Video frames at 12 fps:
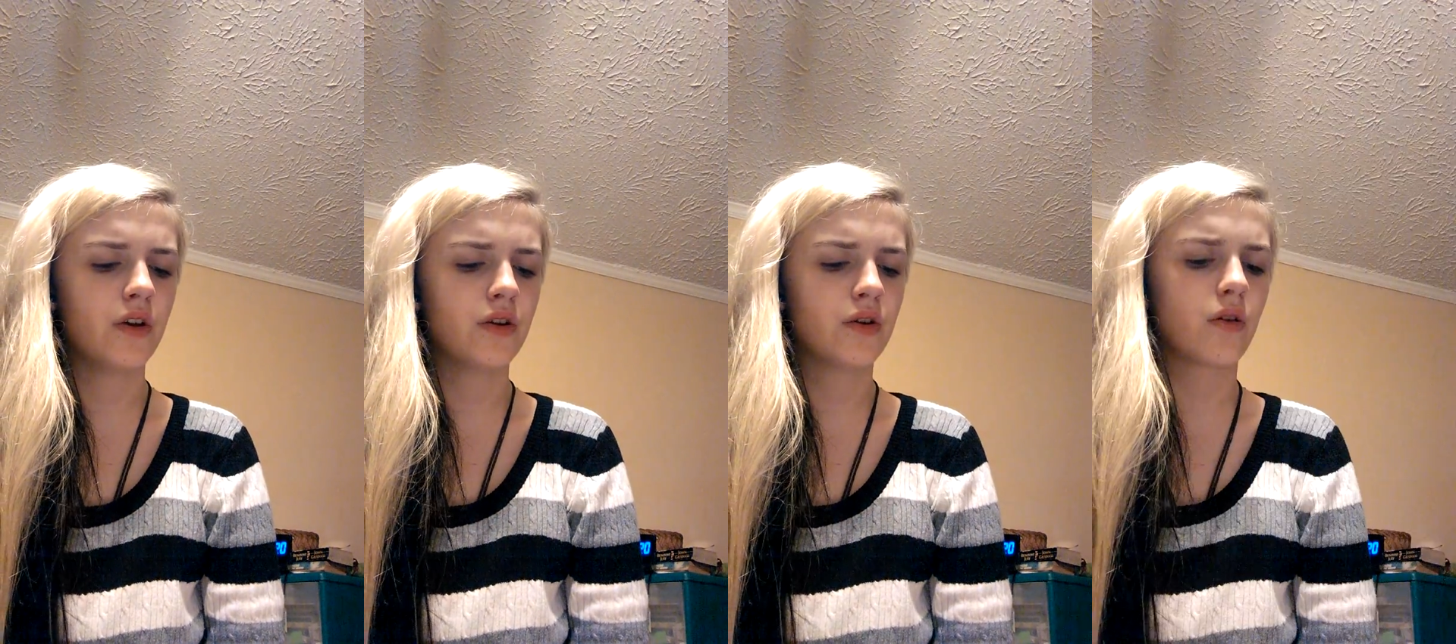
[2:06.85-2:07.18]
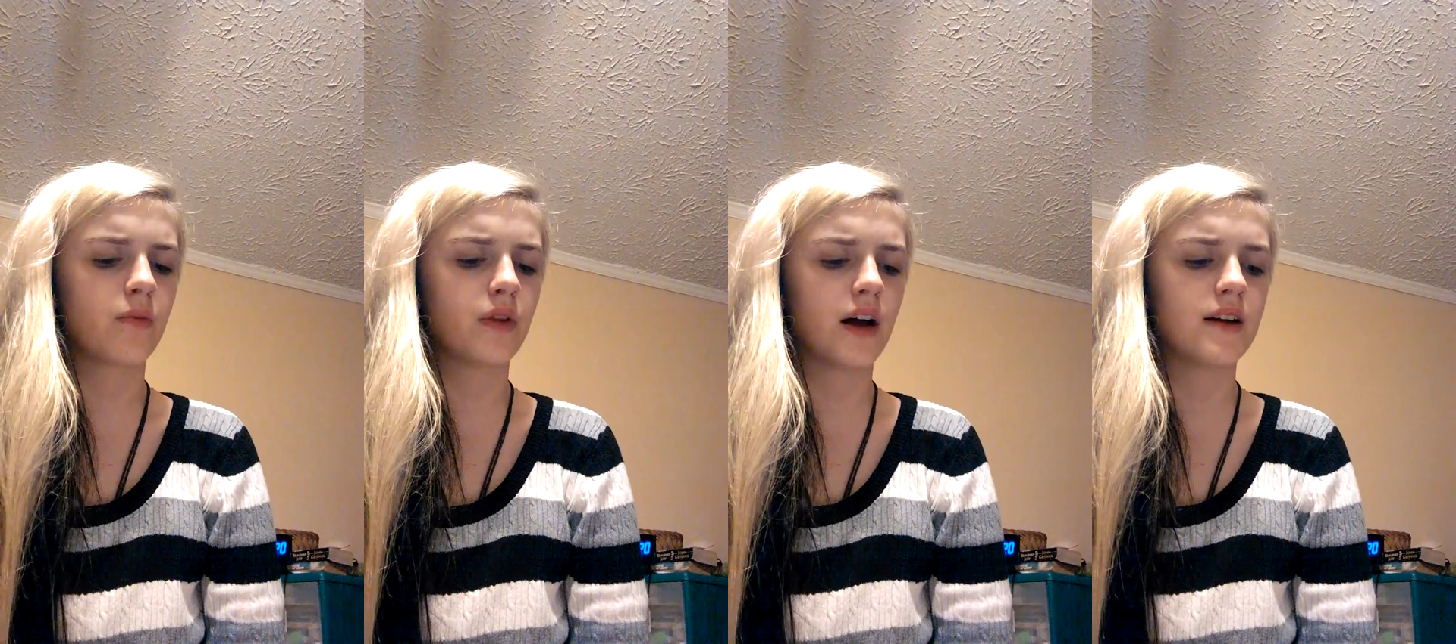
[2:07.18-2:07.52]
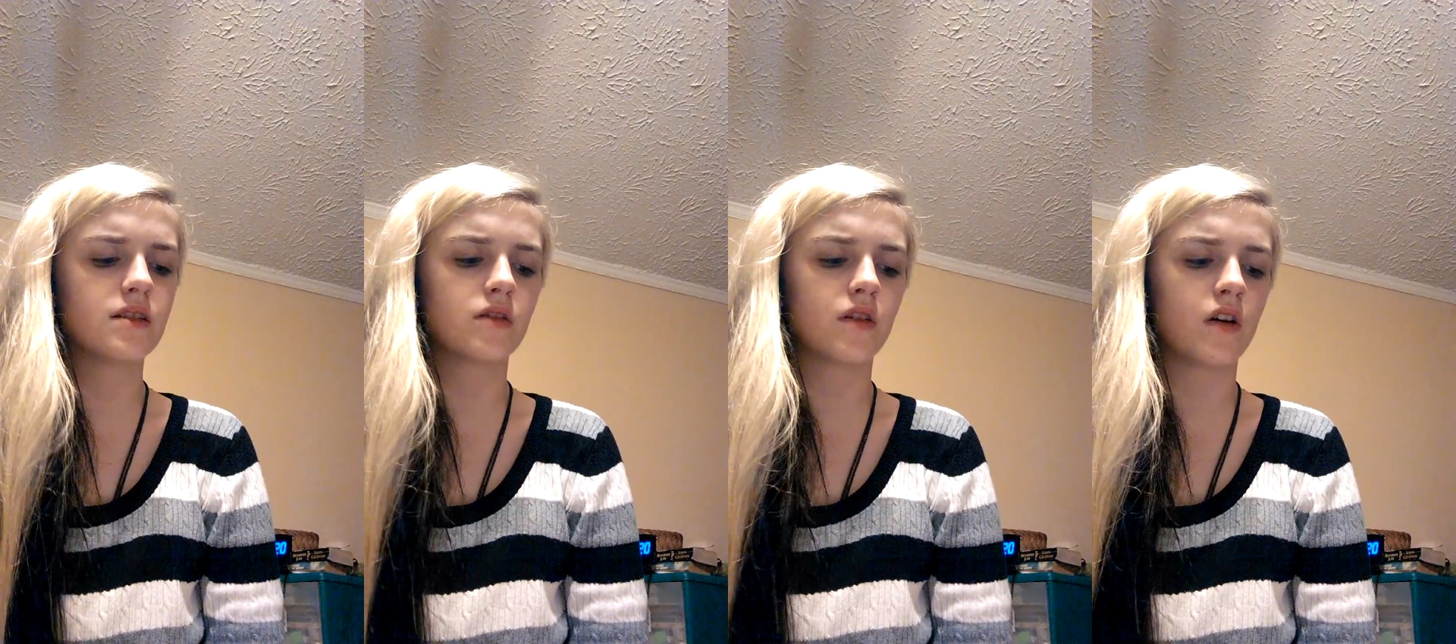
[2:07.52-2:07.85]
Your reply
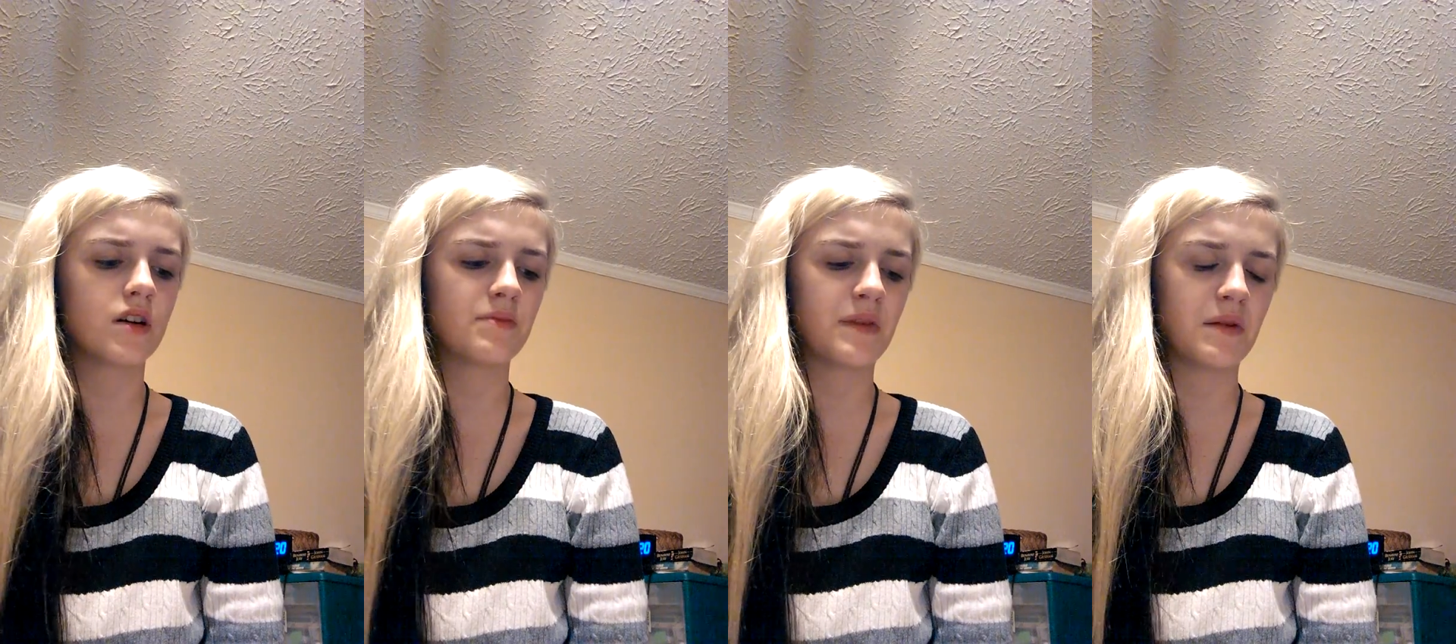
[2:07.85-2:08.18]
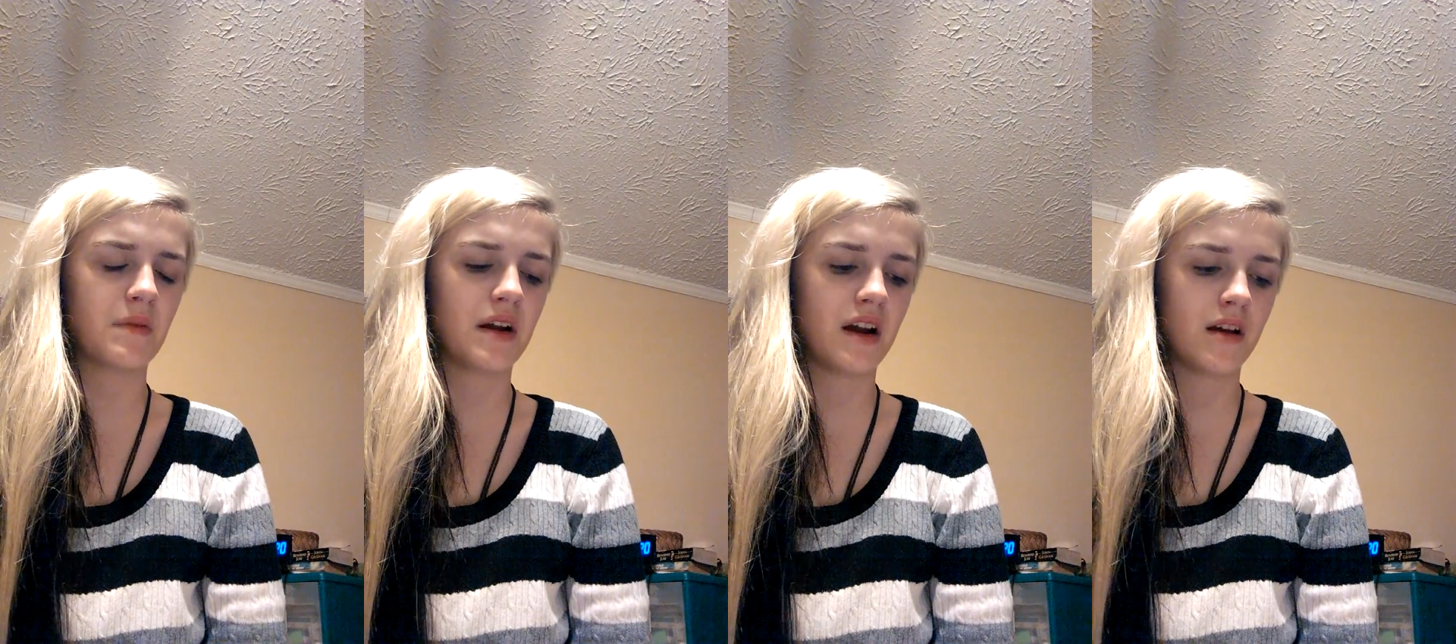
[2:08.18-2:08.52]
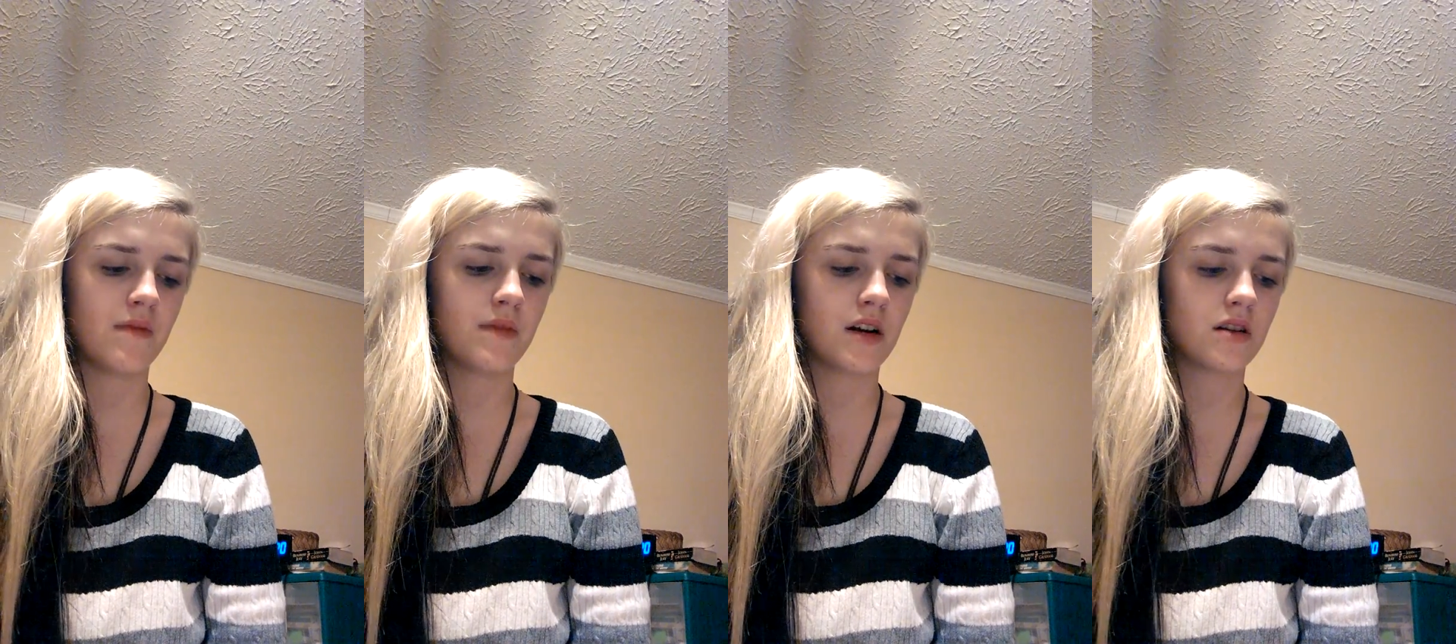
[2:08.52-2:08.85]
still haunts me in my
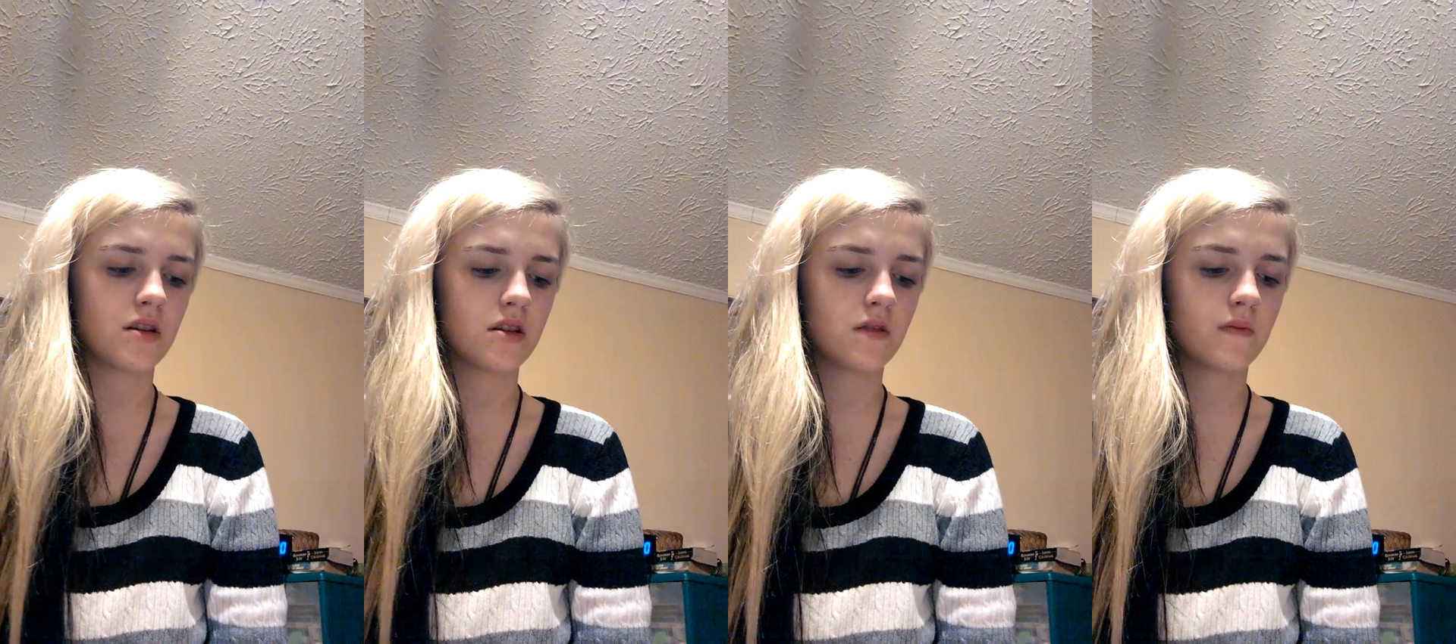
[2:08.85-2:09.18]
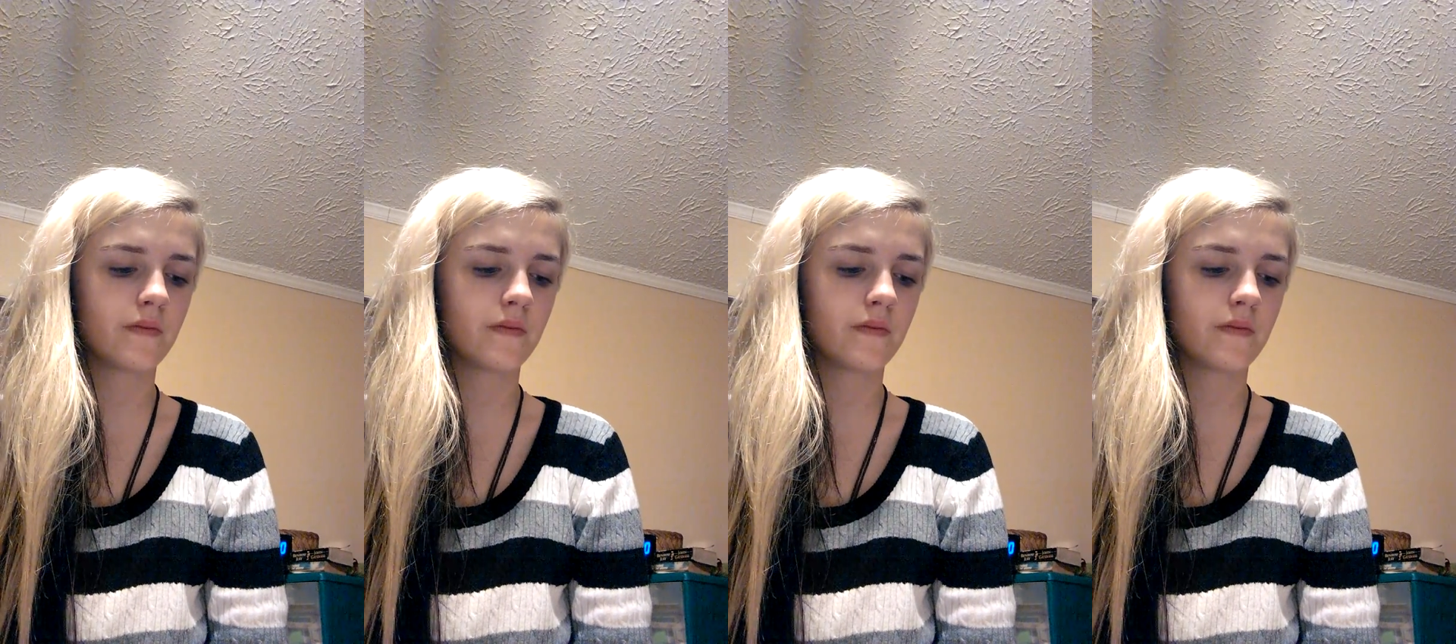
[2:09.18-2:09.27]
nightmares.